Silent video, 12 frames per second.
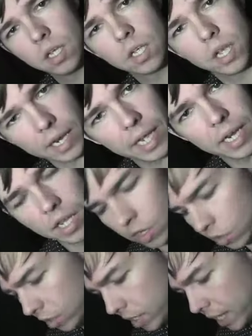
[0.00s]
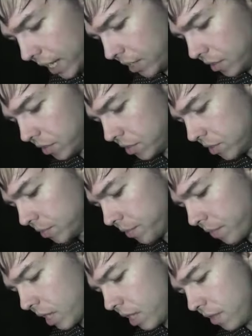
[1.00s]
Canadian hurricanes
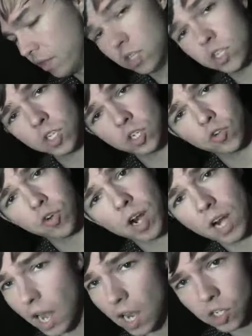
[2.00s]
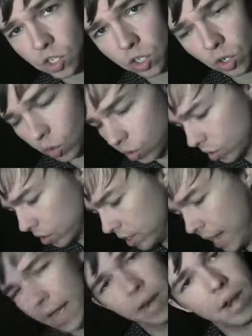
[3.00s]
this is in chronological order,
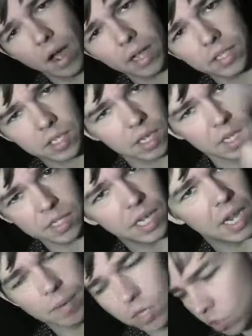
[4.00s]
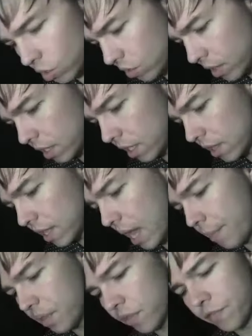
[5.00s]
not, not uh, damage order or anything like
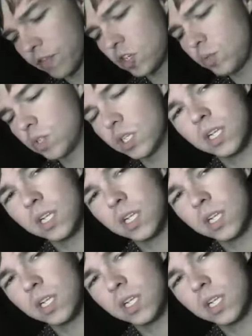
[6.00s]
that, but the first was in